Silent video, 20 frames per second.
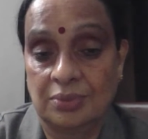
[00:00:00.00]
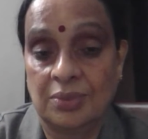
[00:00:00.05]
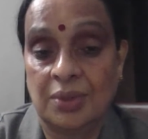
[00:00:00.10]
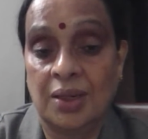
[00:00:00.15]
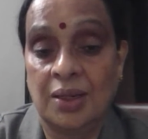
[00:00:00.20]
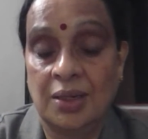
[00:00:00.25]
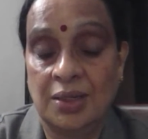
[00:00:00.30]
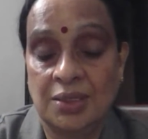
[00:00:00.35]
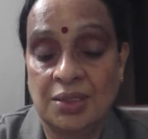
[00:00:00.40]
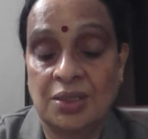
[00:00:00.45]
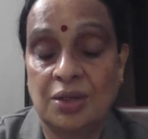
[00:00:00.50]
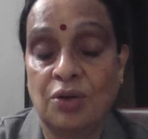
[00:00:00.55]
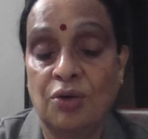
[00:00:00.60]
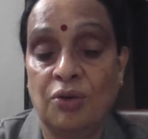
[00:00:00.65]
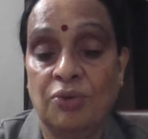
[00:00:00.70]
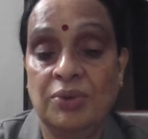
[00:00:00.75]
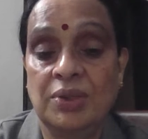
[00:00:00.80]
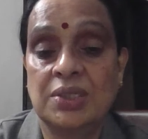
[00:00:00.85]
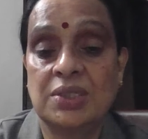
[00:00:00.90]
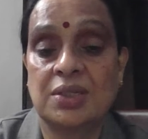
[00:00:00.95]
an essay
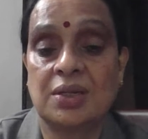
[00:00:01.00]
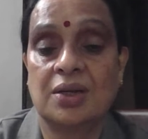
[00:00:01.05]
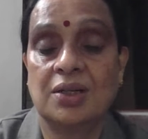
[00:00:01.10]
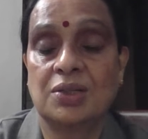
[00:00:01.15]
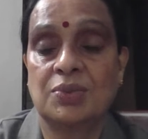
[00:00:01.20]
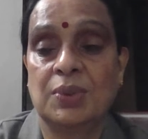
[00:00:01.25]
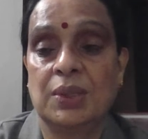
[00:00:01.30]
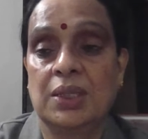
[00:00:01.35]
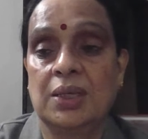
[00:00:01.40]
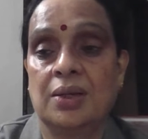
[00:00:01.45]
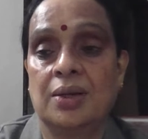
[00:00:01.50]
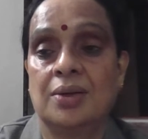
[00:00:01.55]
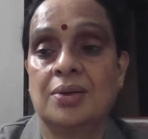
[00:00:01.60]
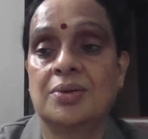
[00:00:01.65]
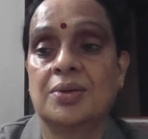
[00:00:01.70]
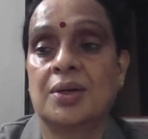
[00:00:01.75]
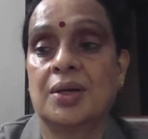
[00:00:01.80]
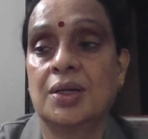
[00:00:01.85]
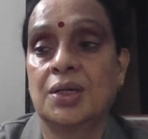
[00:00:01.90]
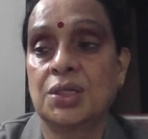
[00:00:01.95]
always starts with an
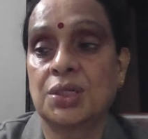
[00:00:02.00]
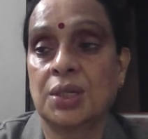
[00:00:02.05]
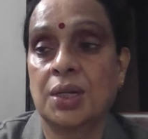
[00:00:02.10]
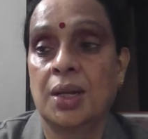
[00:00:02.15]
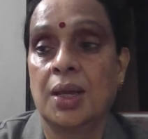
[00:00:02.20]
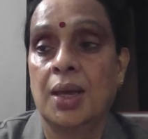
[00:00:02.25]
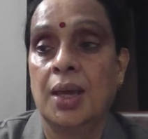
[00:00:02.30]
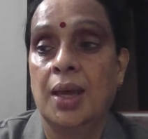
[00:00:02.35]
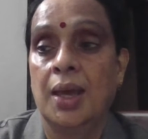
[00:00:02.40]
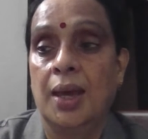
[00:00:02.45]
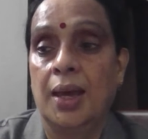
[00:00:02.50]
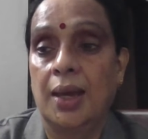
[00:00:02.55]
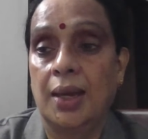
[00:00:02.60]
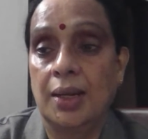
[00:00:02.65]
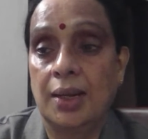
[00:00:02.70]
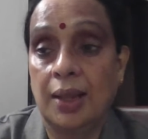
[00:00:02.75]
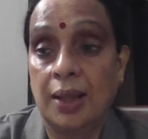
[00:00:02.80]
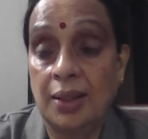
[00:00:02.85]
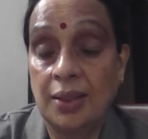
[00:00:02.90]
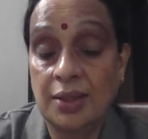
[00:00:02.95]
introduction,
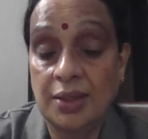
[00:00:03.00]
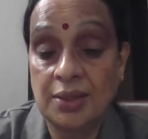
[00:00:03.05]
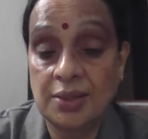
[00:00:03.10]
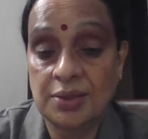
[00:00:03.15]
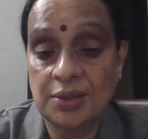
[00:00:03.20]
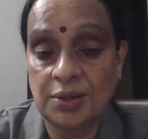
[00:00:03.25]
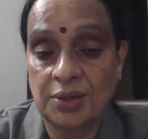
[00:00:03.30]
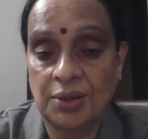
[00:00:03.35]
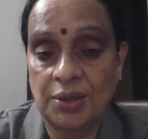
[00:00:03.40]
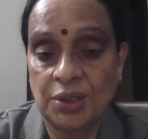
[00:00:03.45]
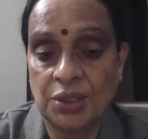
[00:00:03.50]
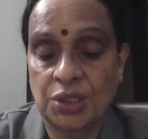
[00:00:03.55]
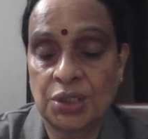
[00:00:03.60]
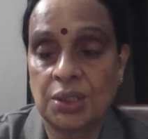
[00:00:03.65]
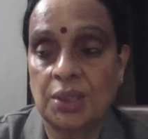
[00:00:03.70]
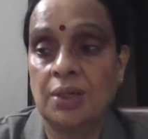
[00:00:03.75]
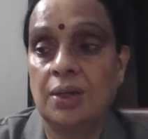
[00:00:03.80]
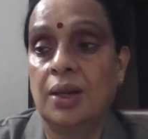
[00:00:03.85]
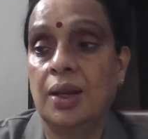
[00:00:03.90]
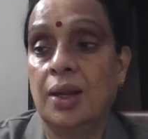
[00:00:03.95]
and in the
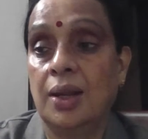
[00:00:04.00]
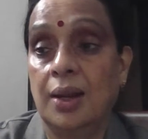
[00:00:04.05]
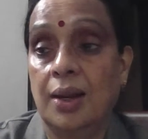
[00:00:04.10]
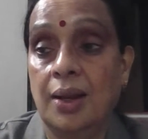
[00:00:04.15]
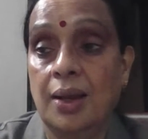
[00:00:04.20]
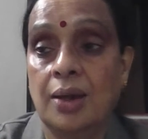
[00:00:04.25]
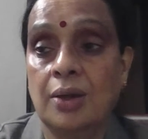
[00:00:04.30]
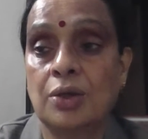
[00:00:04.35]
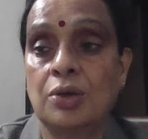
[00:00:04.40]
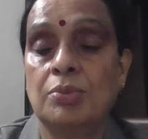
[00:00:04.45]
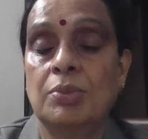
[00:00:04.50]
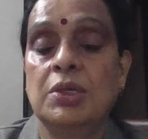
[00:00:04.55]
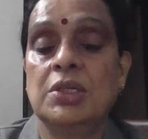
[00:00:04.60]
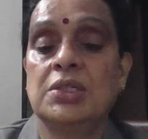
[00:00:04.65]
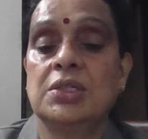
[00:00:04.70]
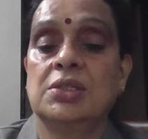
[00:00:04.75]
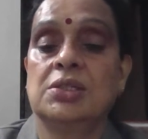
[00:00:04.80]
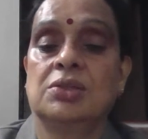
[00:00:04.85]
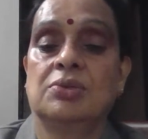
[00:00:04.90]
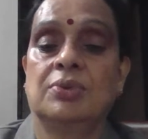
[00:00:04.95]
introduction in an
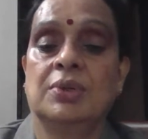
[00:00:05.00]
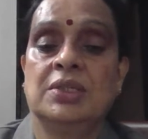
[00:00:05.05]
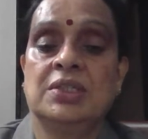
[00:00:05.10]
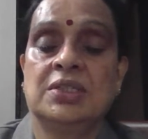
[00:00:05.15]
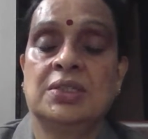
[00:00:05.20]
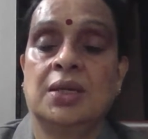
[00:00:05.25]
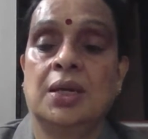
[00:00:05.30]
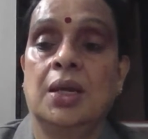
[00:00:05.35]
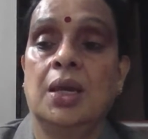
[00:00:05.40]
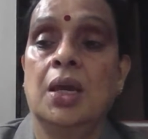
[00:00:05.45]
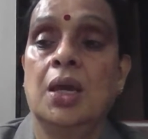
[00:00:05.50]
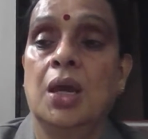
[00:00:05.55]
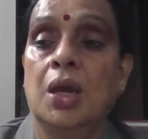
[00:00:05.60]
argumentative essay